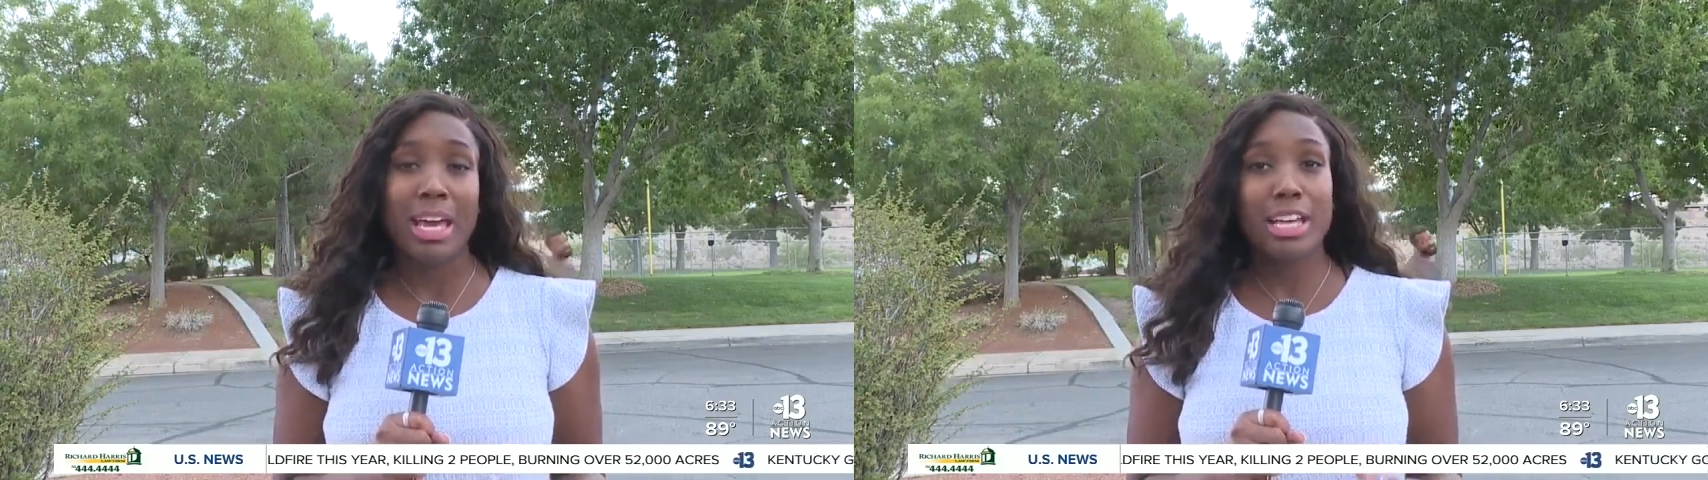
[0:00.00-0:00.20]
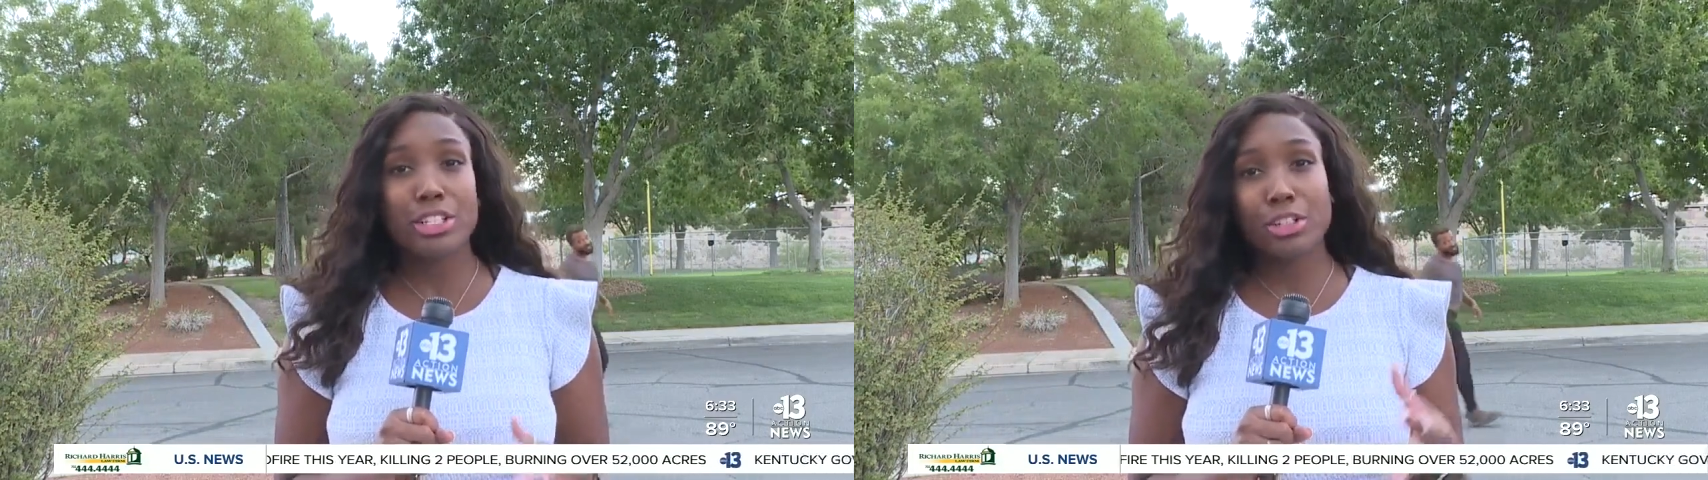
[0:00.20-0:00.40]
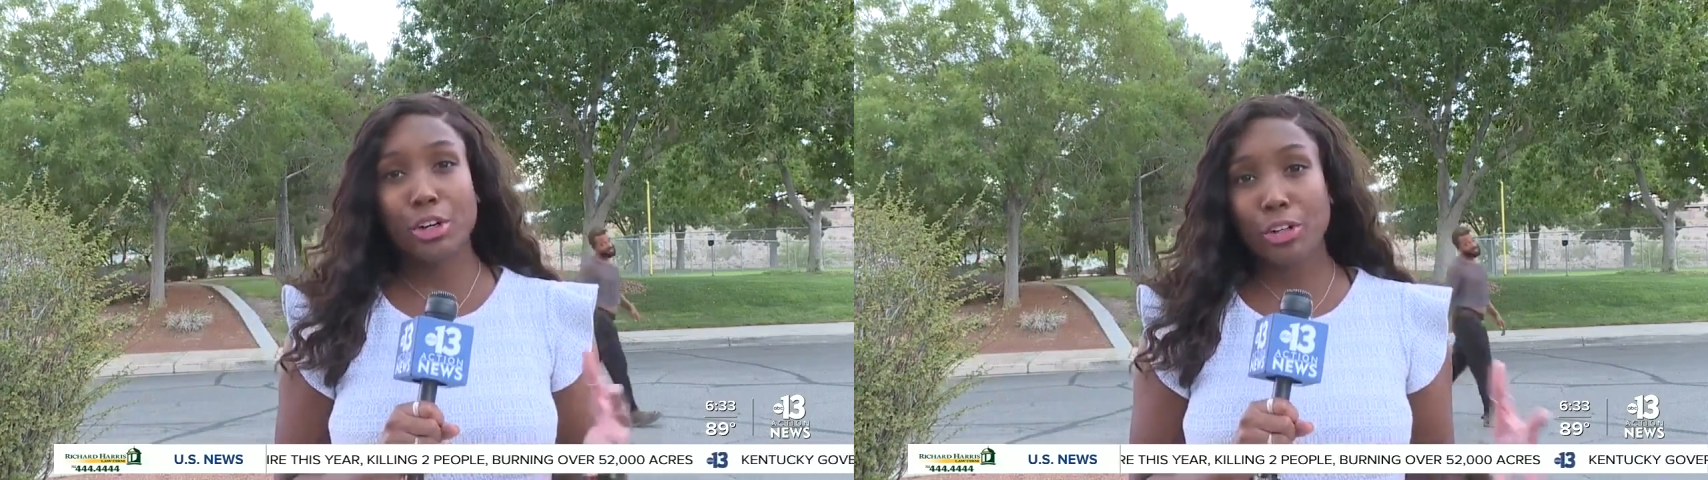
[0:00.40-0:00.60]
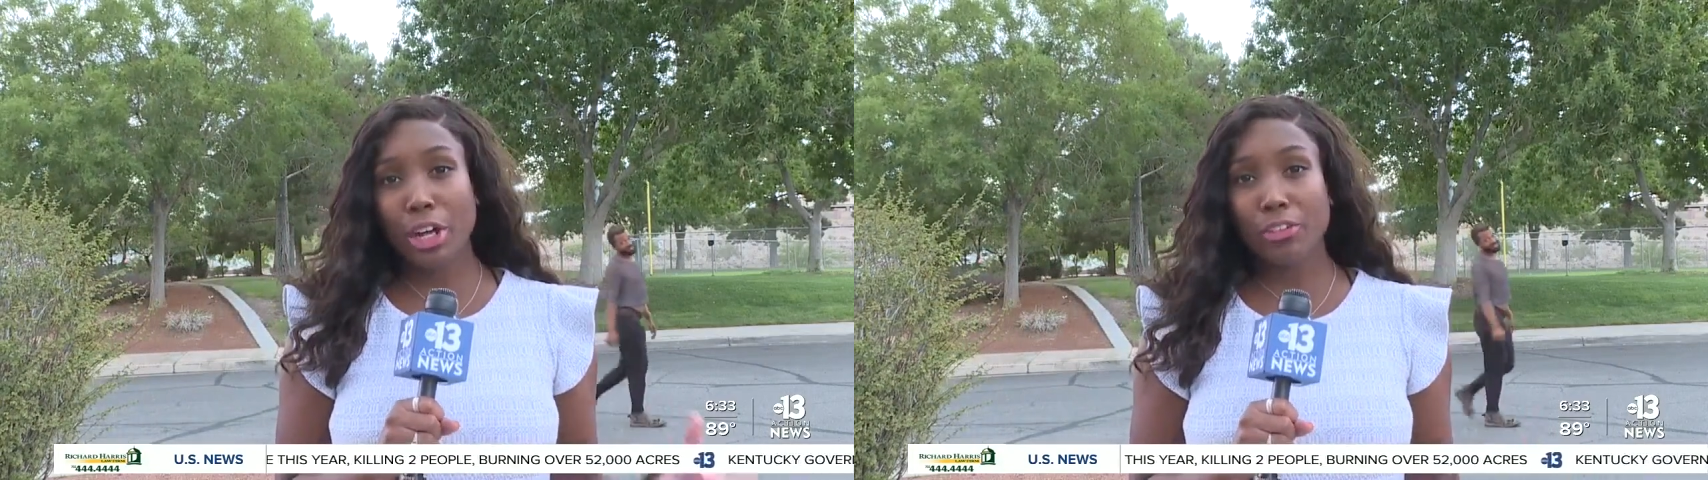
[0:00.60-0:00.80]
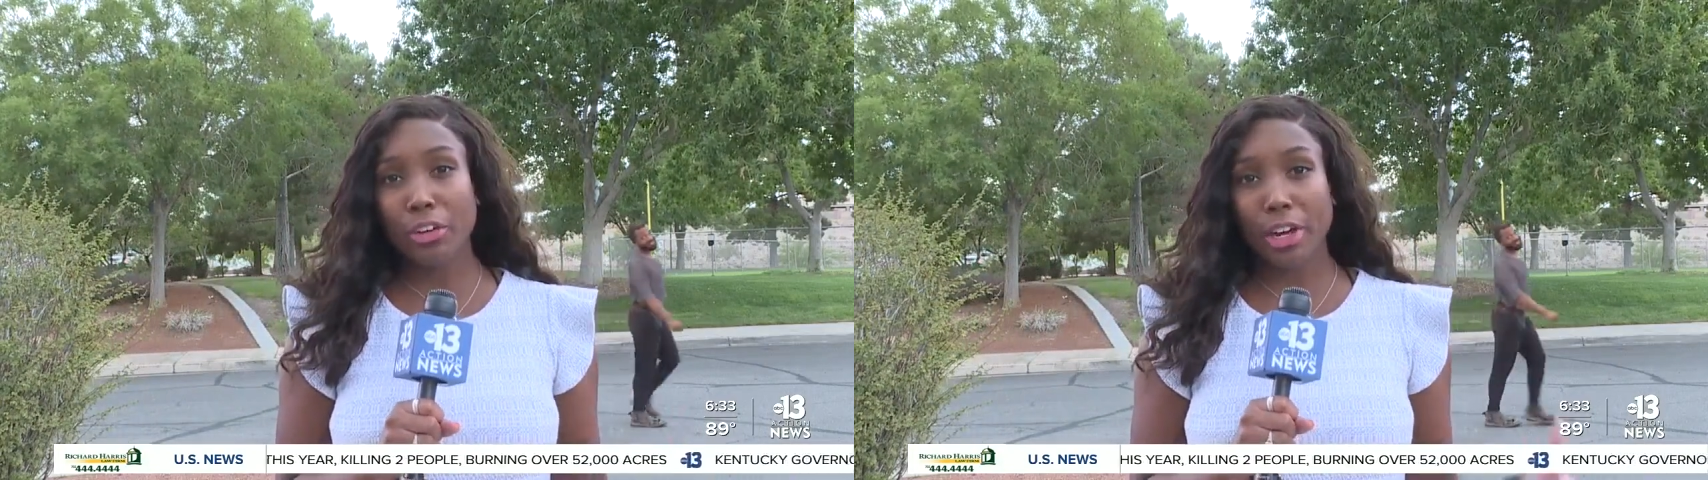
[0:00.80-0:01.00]
is to turn
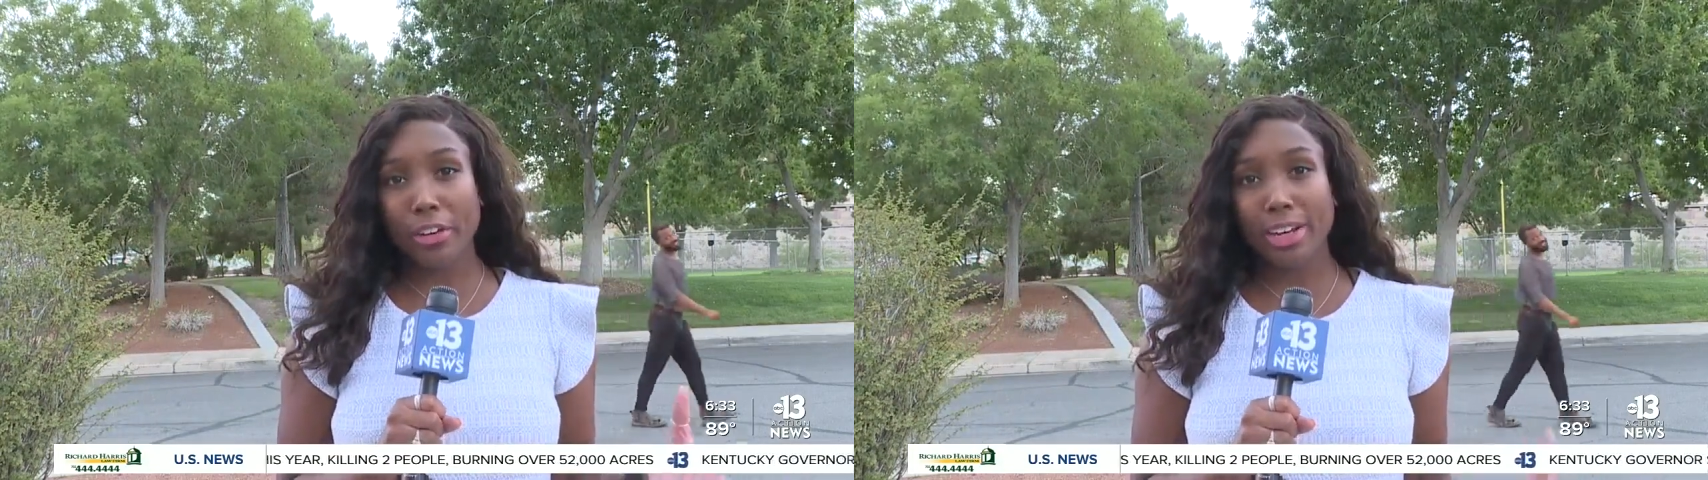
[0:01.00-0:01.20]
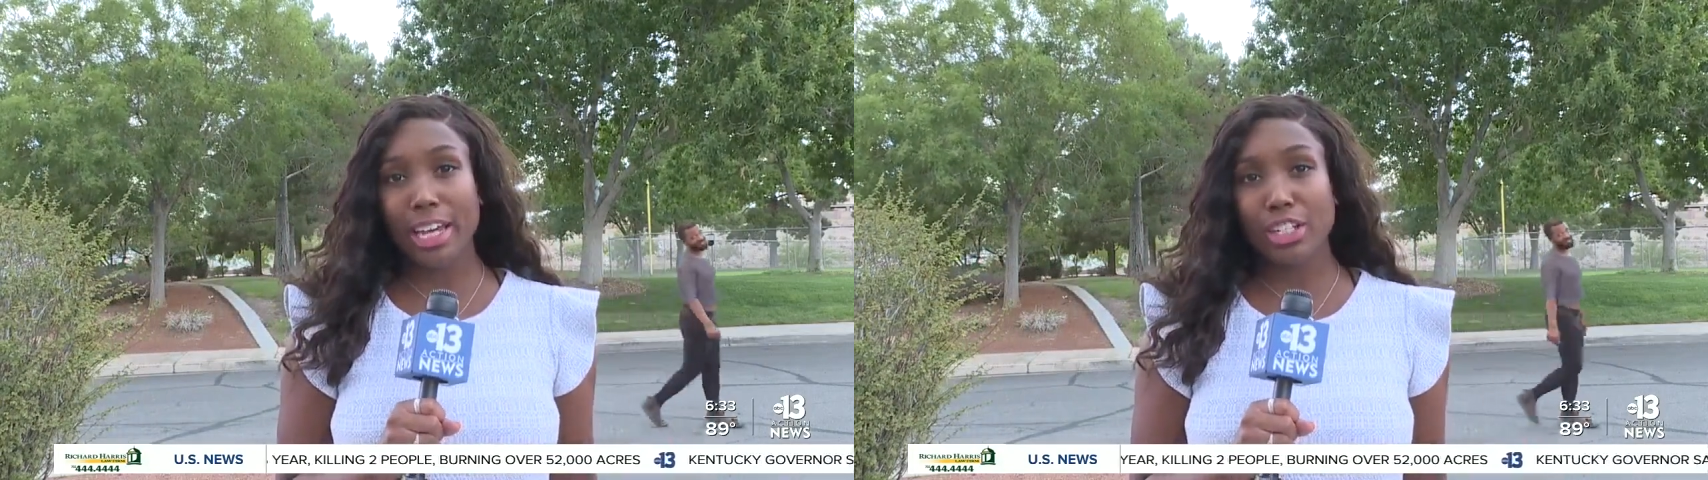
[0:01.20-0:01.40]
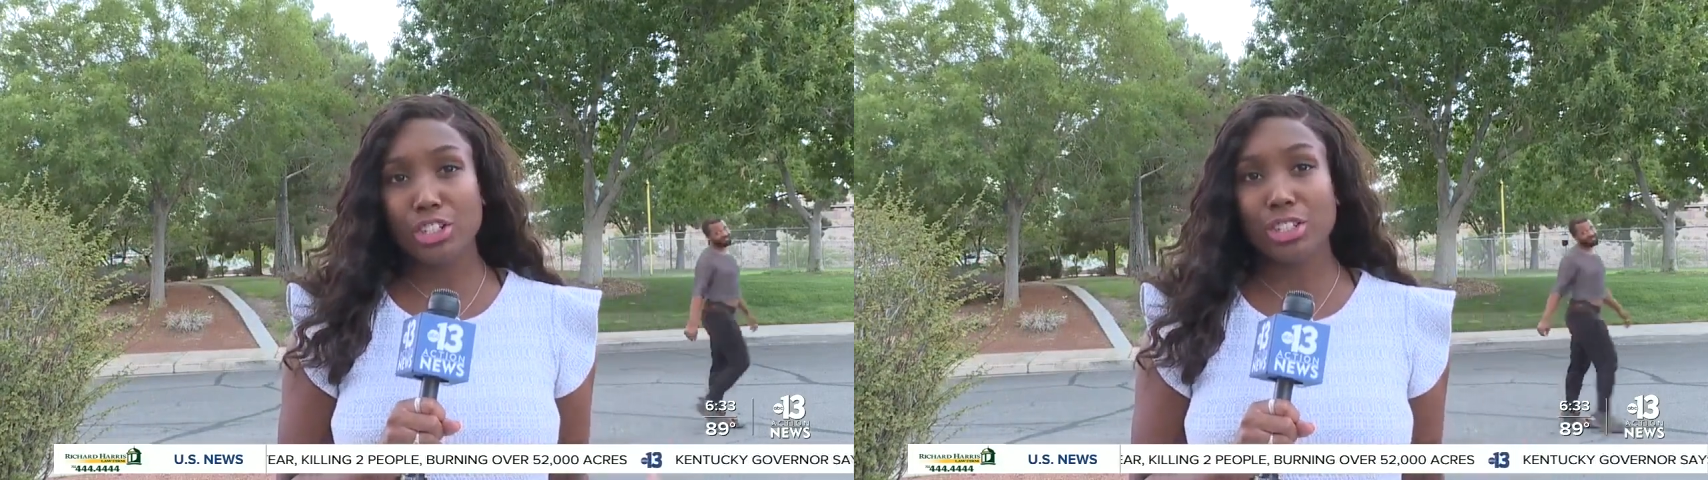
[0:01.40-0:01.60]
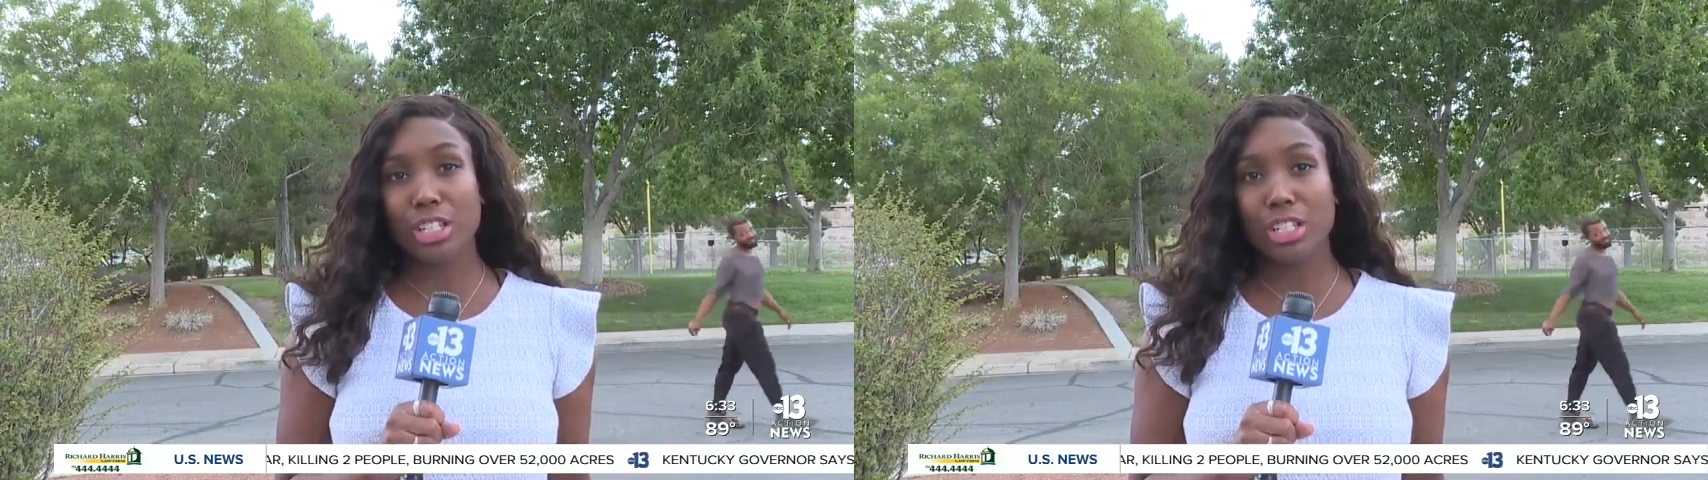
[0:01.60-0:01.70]
off your irrigation